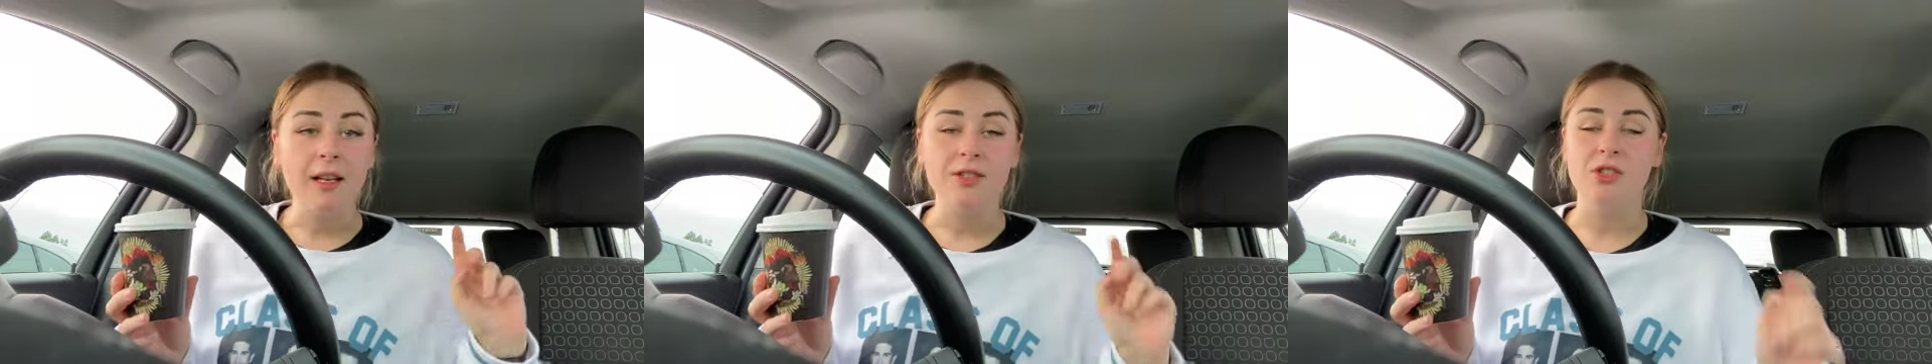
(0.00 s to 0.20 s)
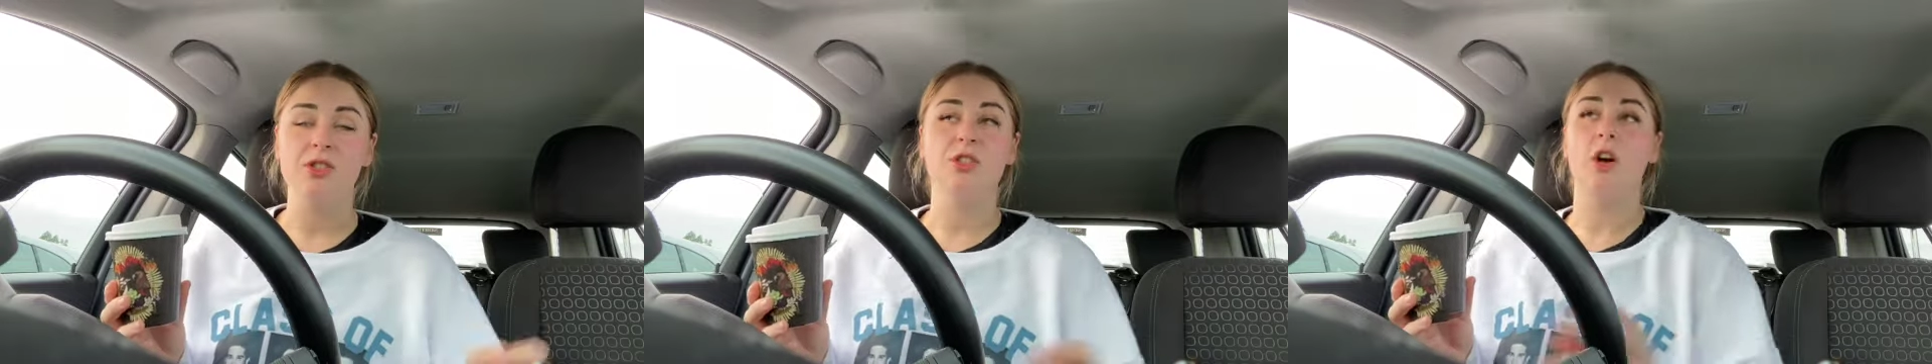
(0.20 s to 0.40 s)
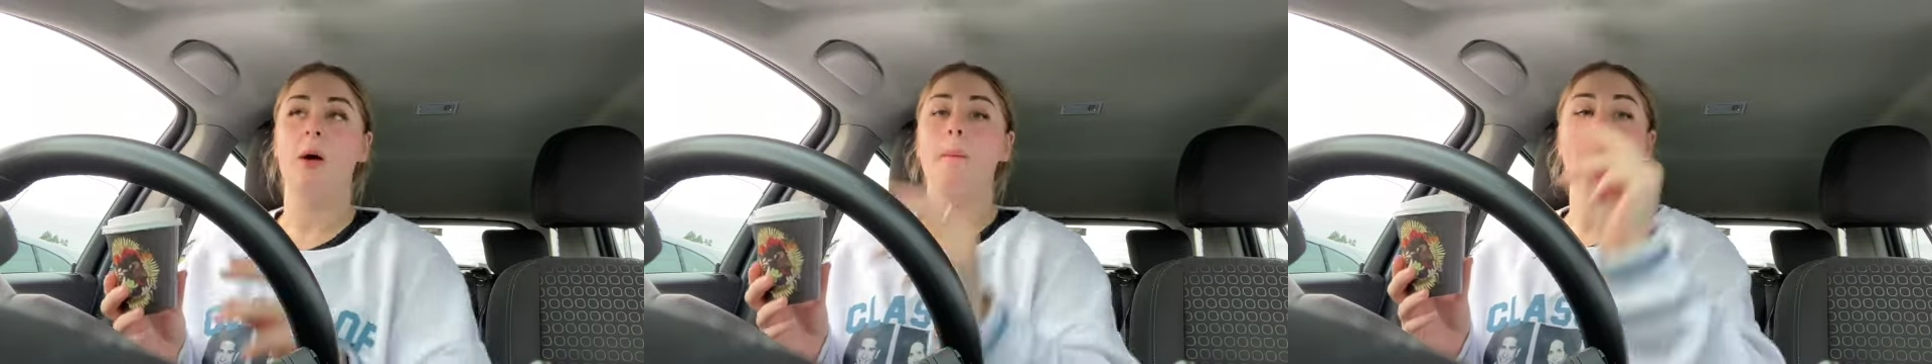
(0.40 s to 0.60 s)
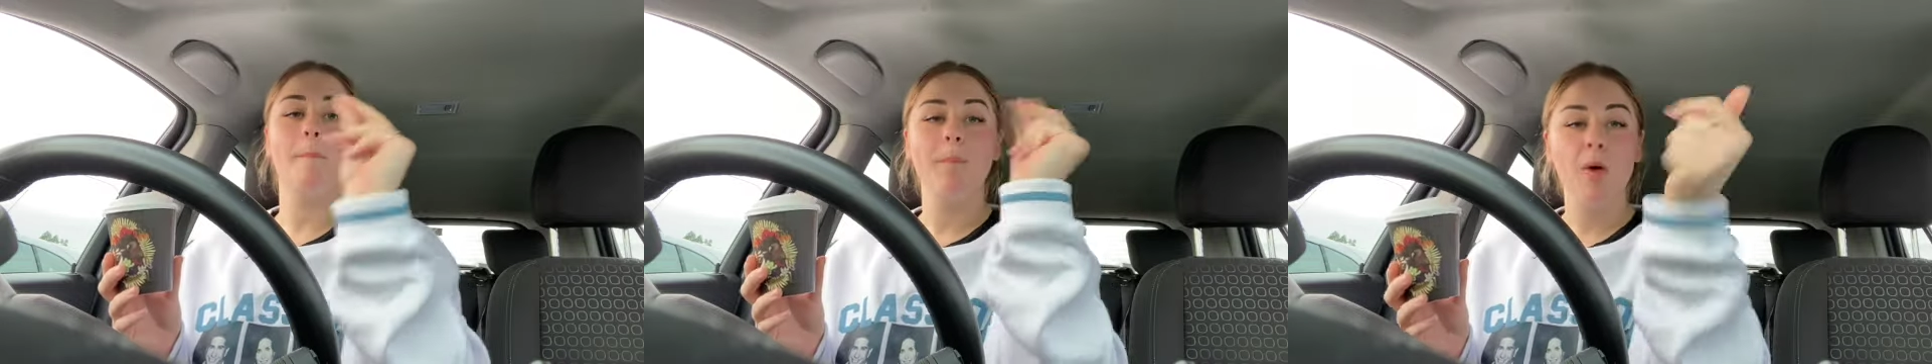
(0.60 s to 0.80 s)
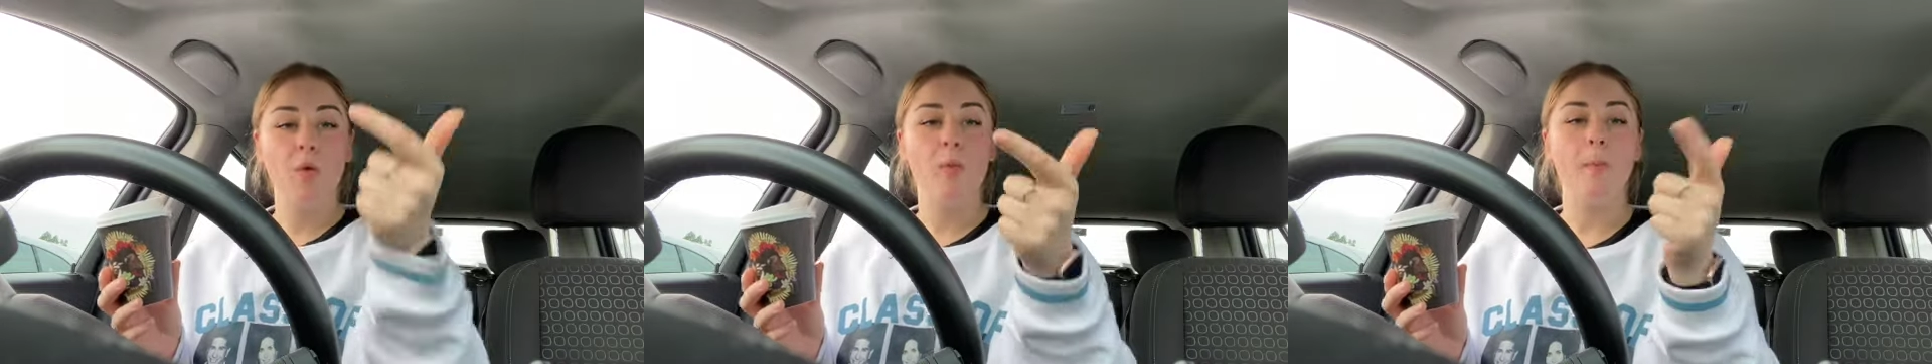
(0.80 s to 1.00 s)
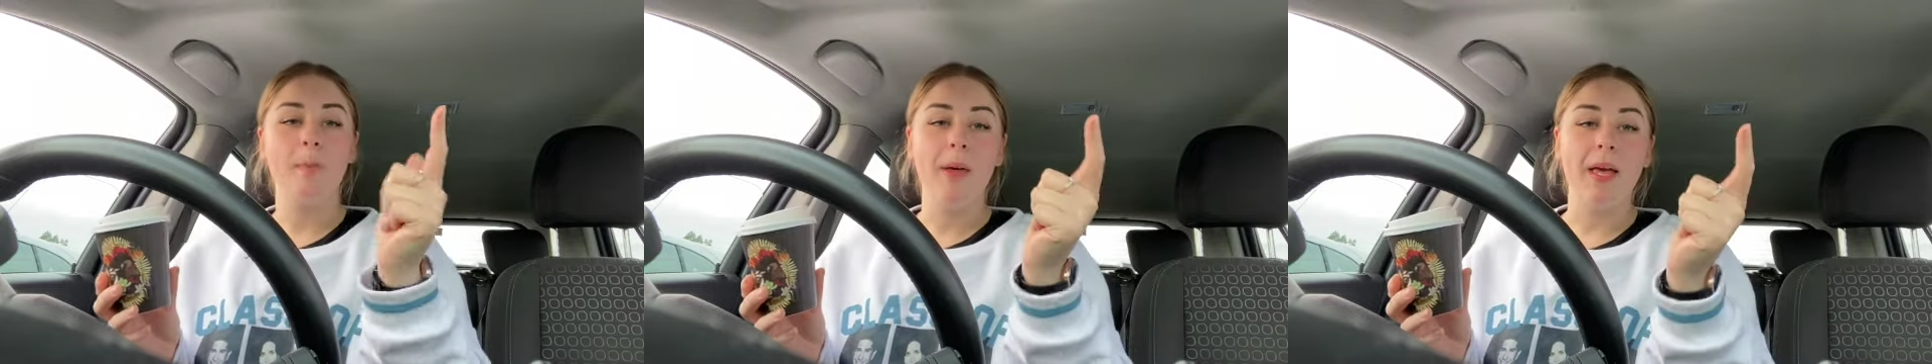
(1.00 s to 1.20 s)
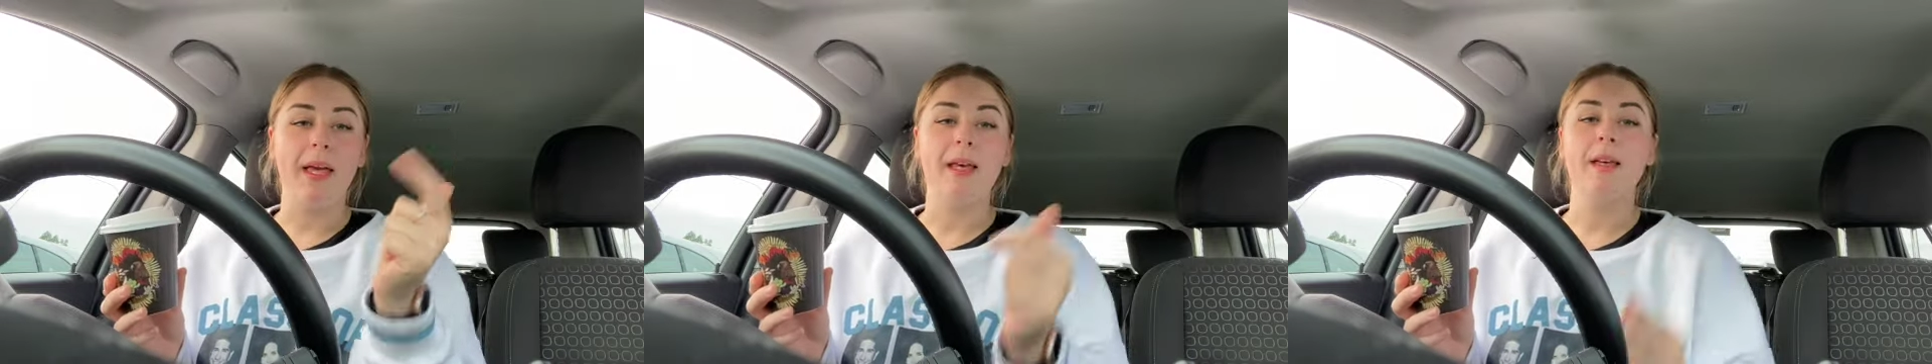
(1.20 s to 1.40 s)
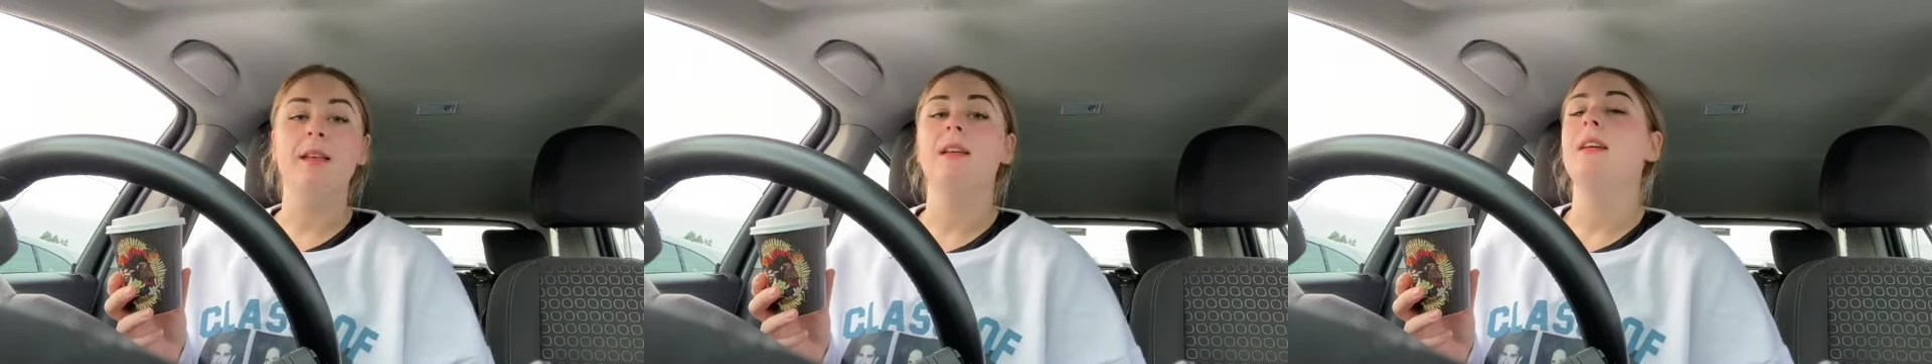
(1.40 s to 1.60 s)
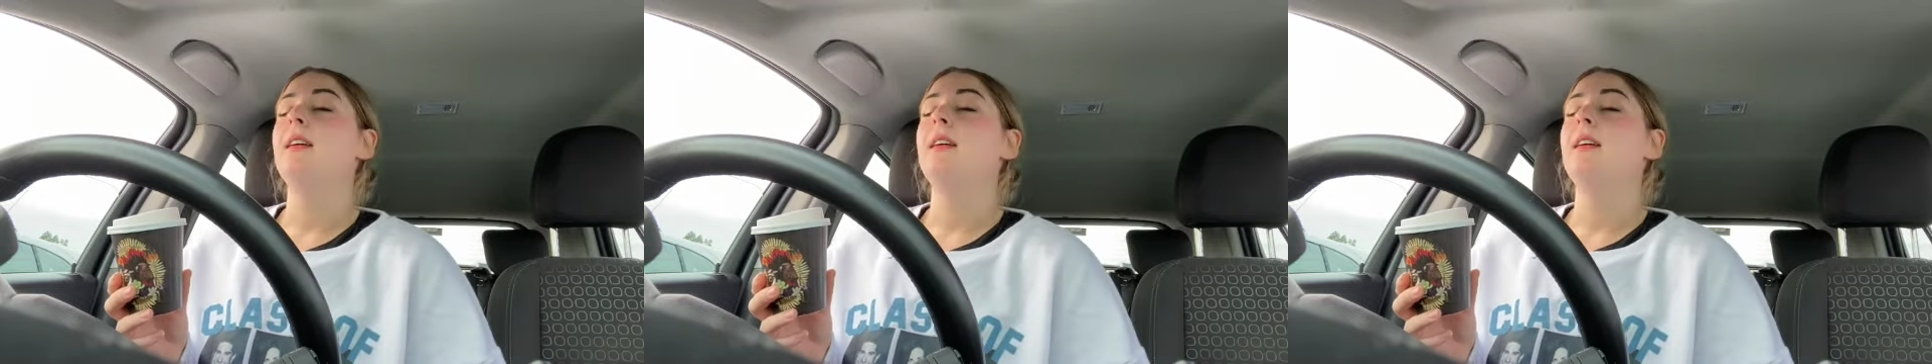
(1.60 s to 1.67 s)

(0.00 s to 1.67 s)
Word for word: and just go pink.